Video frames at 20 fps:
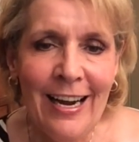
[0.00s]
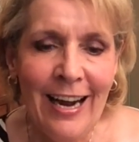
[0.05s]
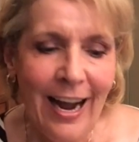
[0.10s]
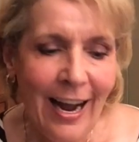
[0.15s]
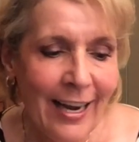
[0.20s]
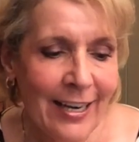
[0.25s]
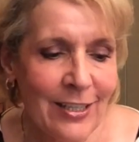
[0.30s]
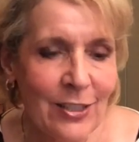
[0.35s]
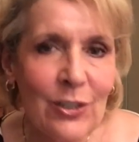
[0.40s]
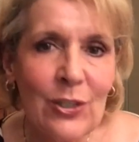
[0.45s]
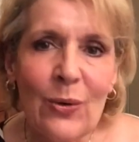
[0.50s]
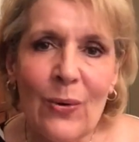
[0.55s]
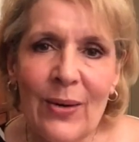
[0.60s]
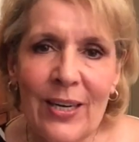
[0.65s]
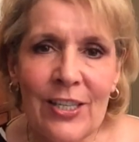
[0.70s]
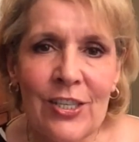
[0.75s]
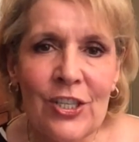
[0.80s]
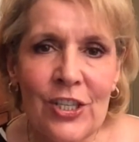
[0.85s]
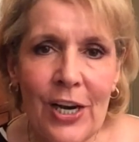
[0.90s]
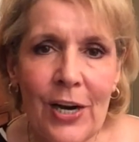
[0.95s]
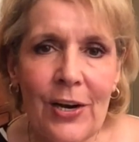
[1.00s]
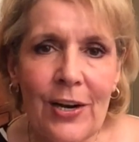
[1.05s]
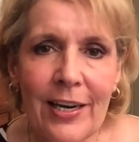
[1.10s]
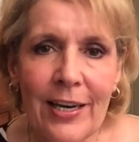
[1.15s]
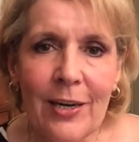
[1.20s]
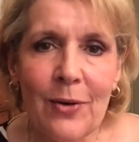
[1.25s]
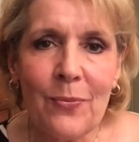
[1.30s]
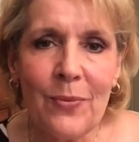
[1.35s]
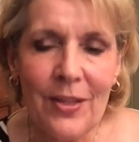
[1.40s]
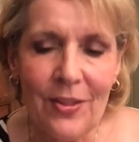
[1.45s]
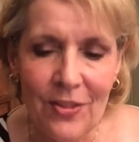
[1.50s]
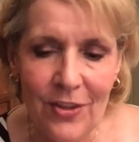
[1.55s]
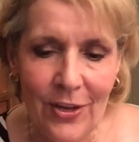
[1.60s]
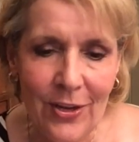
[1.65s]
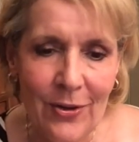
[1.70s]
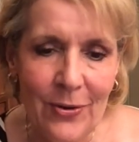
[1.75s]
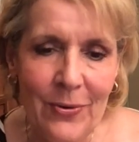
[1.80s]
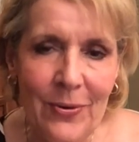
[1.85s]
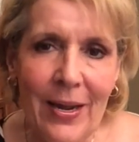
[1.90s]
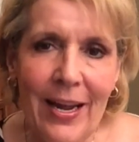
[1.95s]
I enjoyed sharing it with
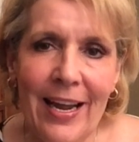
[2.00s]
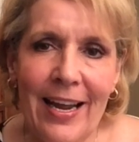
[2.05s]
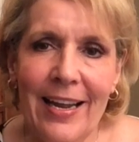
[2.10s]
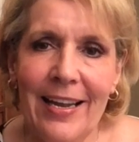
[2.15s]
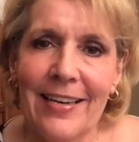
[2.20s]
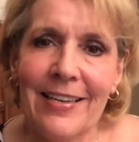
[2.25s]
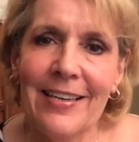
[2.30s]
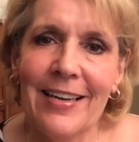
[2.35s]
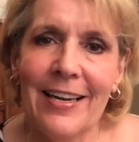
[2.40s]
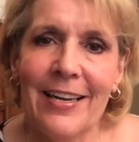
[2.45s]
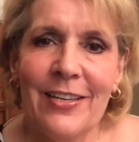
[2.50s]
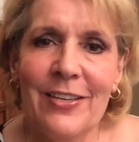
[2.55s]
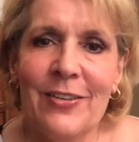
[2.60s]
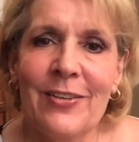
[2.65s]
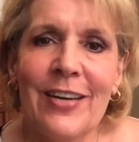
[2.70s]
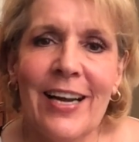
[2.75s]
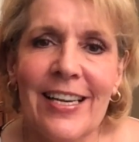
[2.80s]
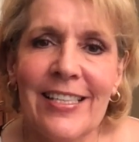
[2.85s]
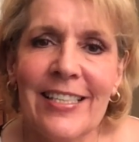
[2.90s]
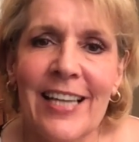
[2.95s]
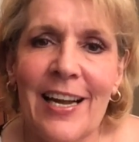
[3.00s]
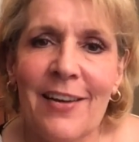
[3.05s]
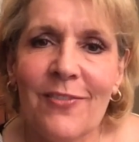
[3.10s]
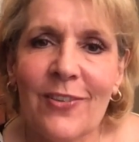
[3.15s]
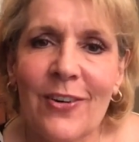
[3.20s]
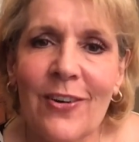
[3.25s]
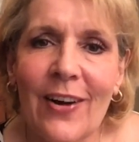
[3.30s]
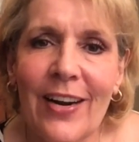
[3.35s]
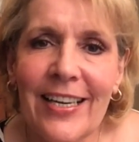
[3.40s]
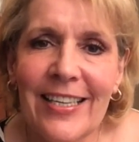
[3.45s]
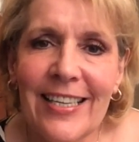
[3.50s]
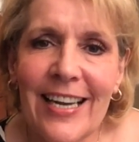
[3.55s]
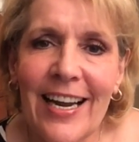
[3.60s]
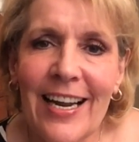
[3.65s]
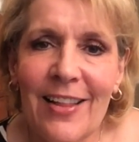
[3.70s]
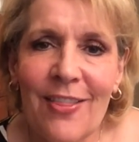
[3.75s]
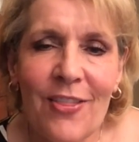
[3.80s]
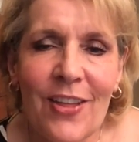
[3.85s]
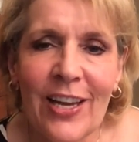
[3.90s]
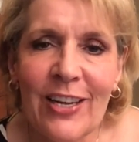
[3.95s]
you, and you guys have a great
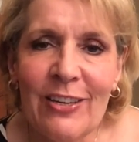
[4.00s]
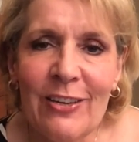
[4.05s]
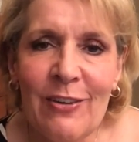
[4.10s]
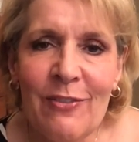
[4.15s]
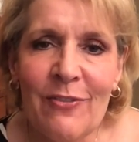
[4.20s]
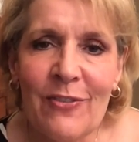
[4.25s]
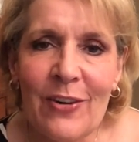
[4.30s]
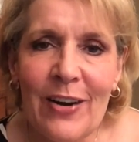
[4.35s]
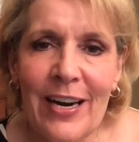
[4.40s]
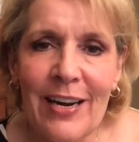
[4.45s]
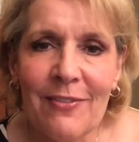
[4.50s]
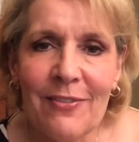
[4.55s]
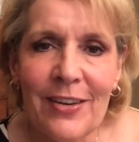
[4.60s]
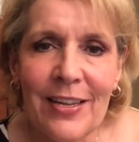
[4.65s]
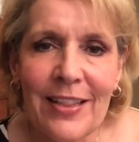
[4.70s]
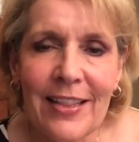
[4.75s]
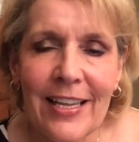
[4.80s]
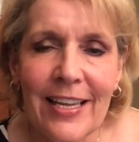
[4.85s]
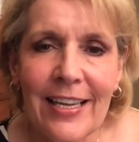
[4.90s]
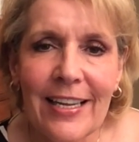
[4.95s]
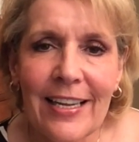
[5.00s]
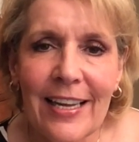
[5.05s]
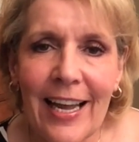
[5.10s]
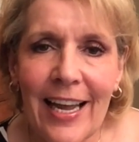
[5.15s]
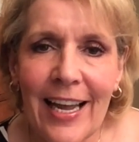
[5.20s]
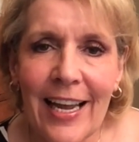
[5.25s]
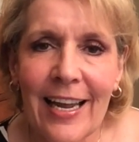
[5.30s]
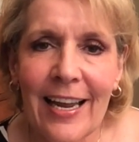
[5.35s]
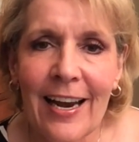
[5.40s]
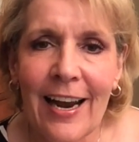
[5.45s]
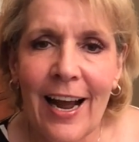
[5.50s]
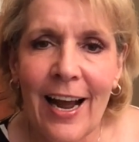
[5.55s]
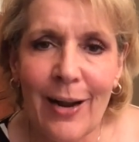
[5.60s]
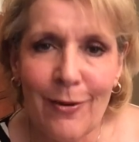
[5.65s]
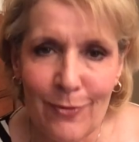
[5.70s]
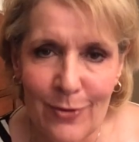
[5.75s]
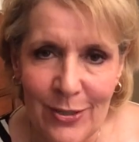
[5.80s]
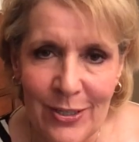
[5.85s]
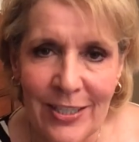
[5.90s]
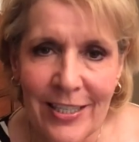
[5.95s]
day. Thank you for everything, and I
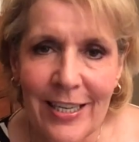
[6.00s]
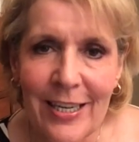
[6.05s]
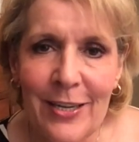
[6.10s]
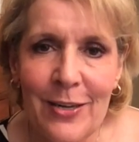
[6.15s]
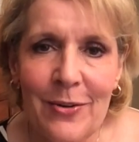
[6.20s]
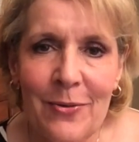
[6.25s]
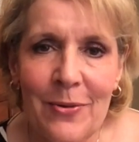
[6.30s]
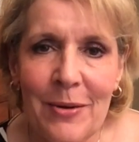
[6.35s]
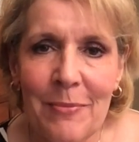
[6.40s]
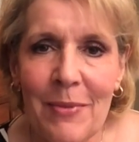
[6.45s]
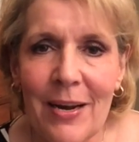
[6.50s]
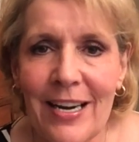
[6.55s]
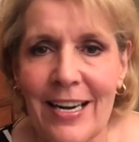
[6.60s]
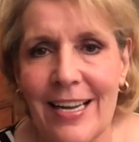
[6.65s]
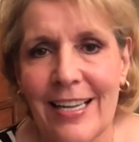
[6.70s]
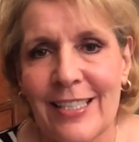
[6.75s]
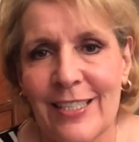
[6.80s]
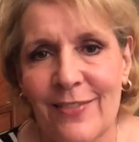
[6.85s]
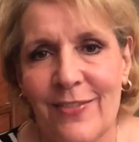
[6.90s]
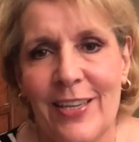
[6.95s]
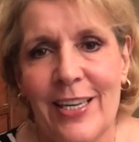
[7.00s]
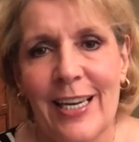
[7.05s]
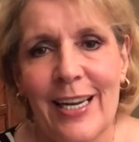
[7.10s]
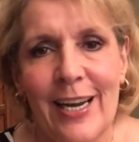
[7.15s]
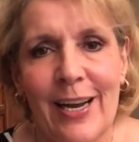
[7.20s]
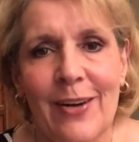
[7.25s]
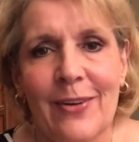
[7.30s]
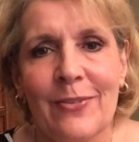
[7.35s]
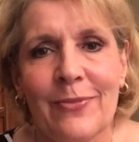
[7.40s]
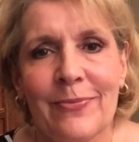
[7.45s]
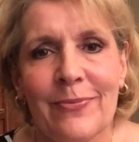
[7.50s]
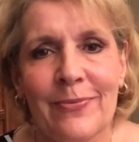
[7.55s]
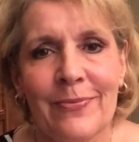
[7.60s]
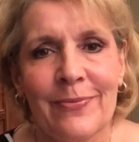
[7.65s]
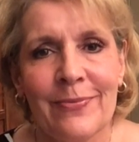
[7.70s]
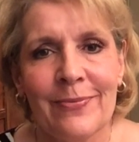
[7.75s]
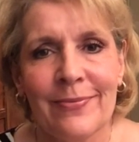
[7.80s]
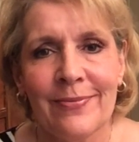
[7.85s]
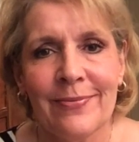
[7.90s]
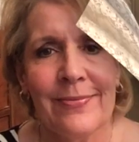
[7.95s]
will see you in my next video.
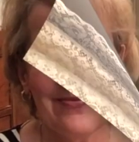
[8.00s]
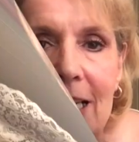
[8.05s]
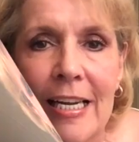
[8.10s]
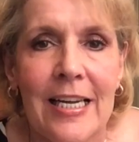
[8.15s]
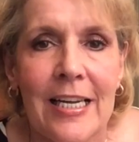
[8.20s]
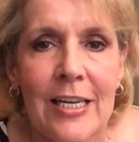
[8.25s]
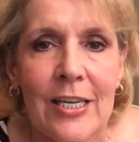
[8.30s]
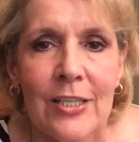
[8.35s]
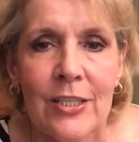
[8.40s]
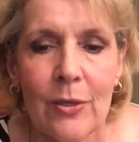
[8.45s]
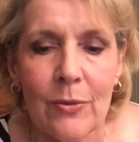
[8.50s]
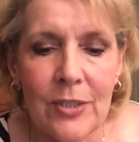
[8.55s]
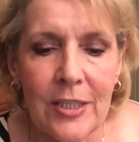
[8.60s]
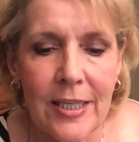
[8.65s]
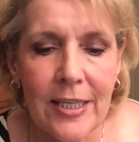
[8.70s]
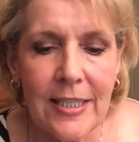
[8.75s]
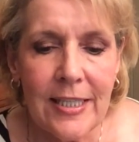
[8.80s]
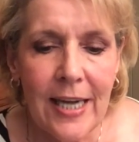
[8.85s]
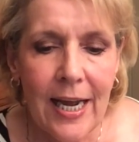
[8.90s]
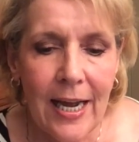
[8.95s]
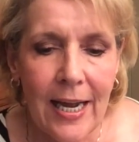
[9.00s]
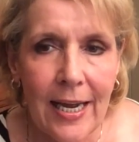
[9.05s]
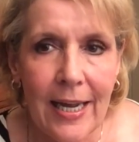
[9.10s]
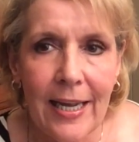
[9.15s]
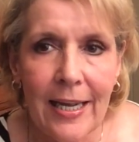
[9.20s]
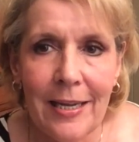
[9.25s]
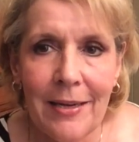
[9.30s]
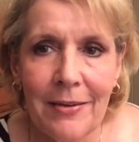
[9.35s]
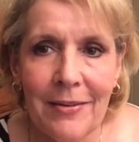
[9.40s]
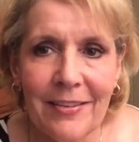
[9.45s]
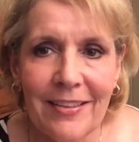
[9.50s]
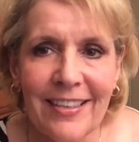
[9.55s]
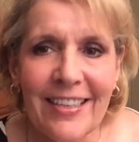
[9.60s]
So today,